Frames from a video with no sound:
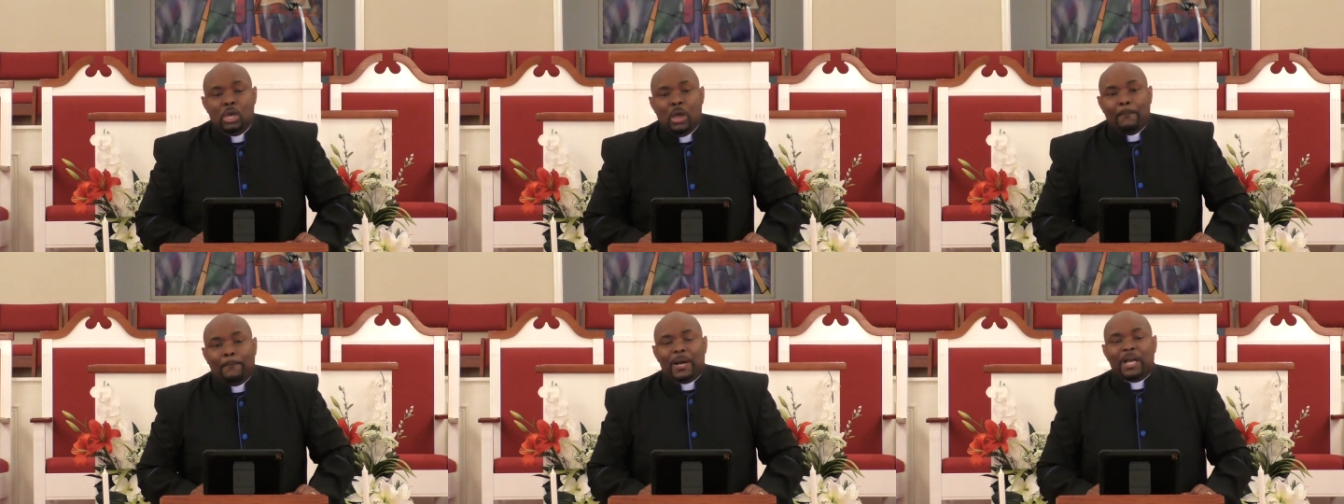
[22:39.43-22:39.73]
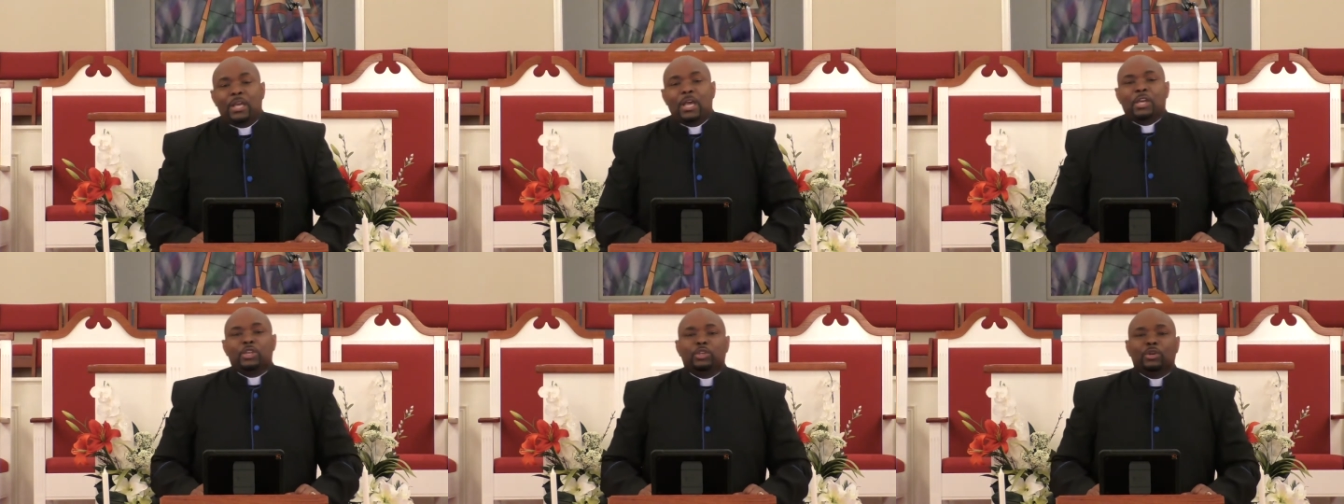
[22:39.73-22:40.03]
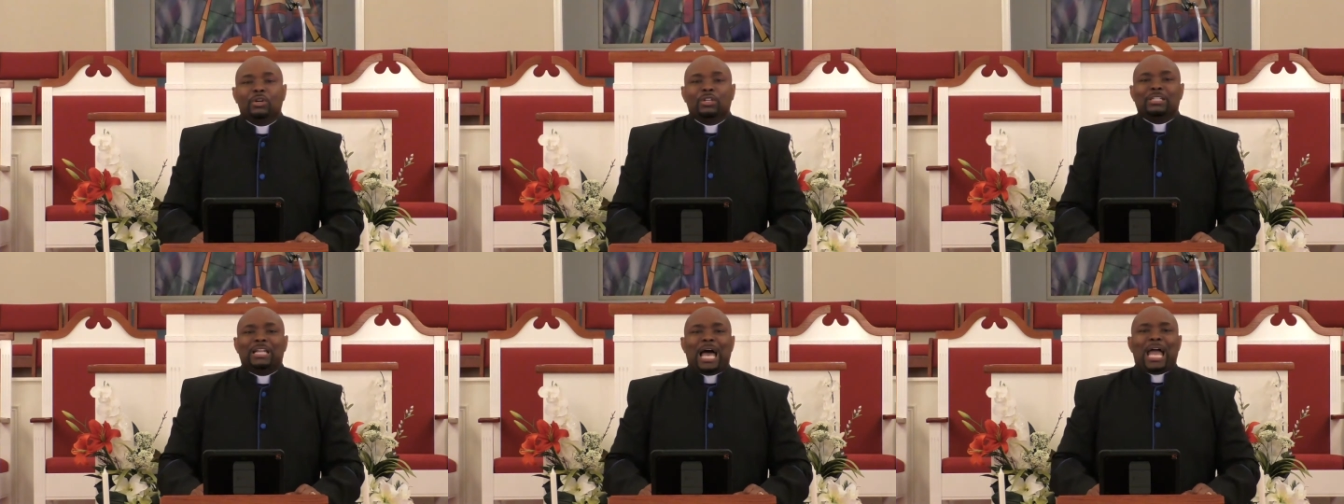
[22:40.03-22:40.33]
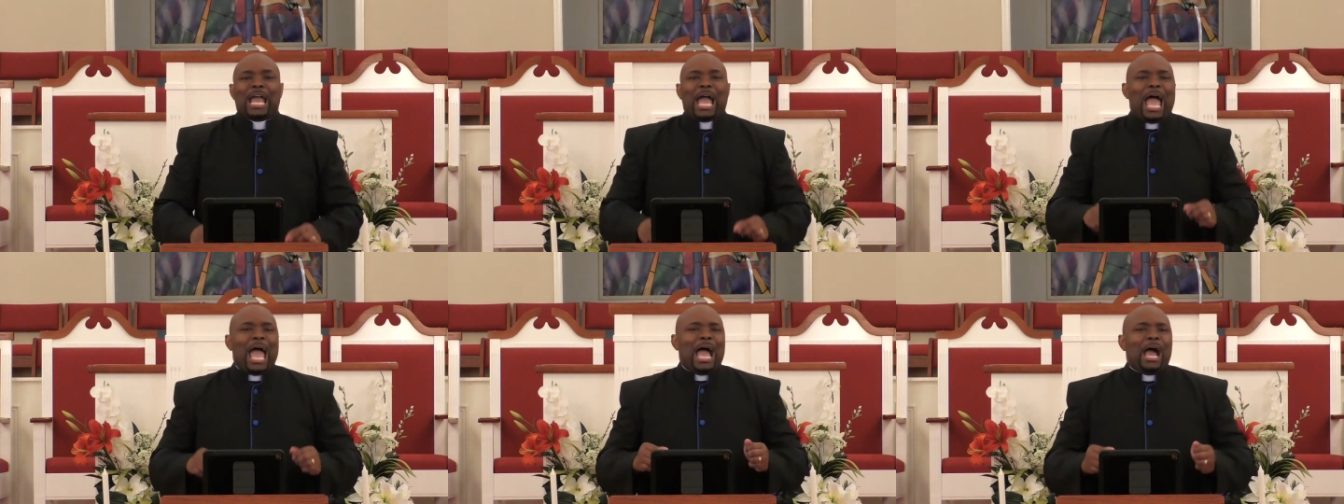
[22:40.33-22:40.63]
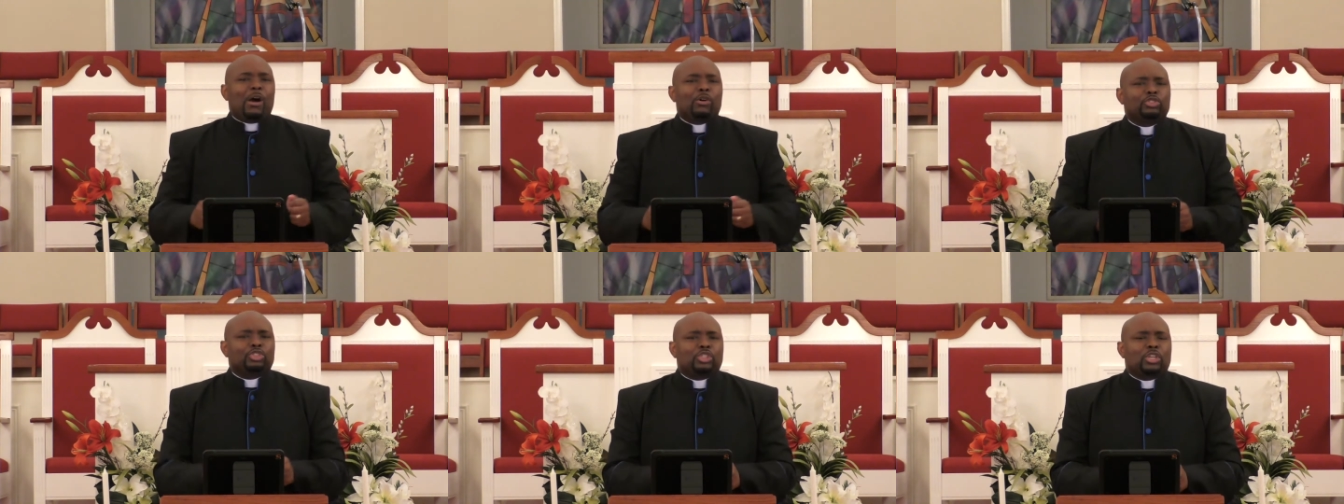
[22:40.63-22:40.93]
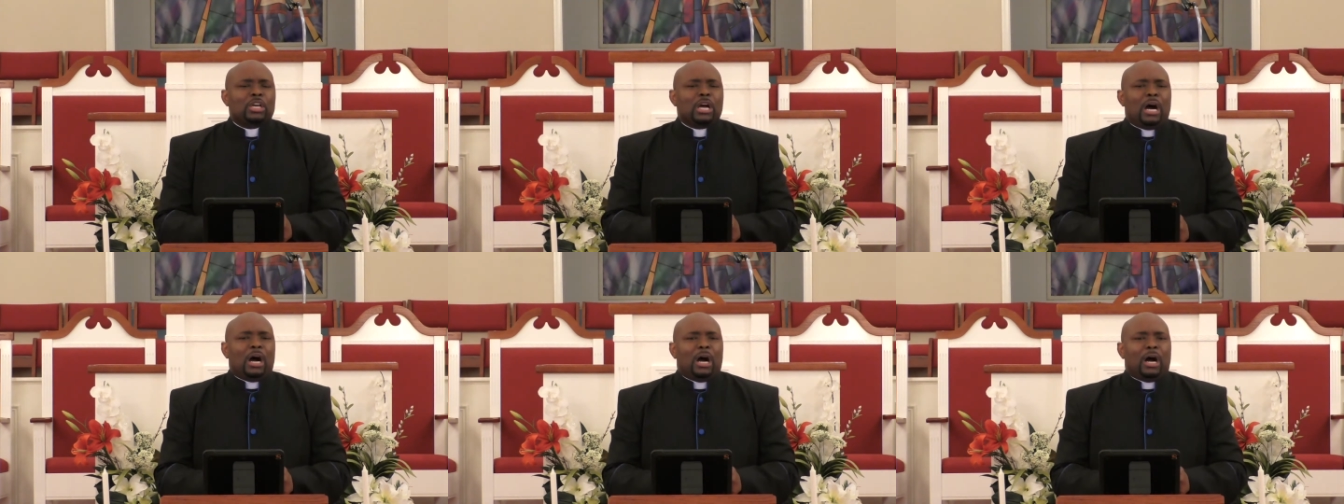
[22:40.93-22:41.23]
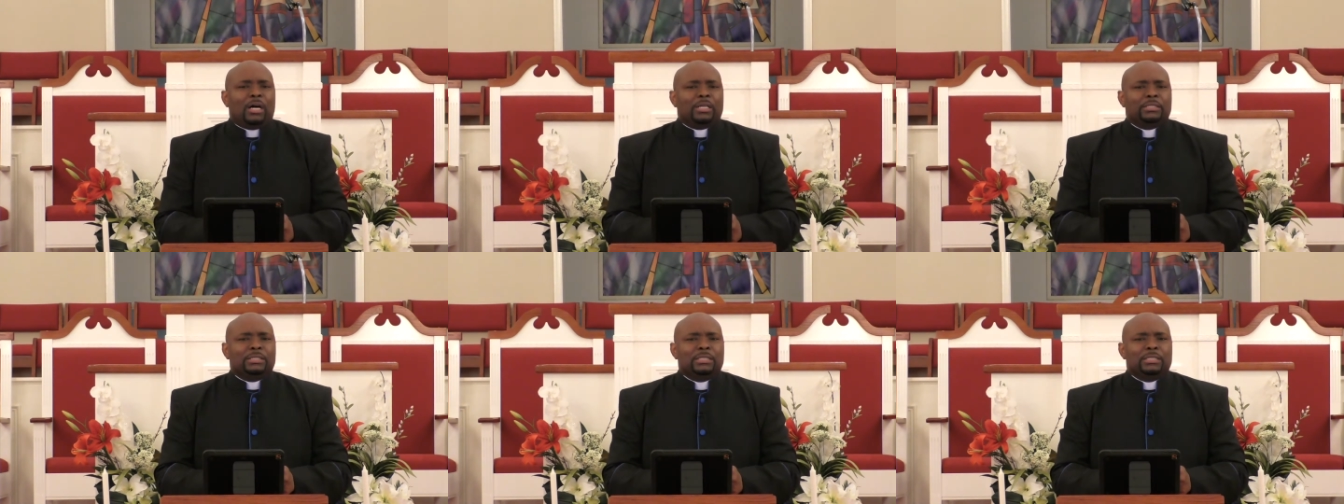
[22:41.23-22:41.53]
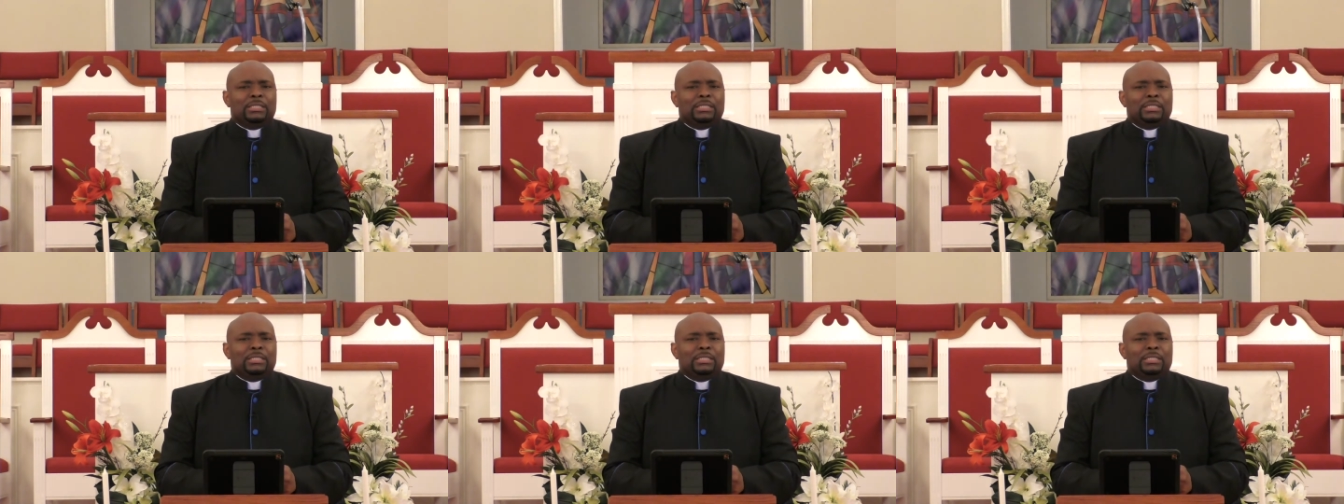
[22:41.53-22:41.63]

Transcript: but you're like, ouch, God,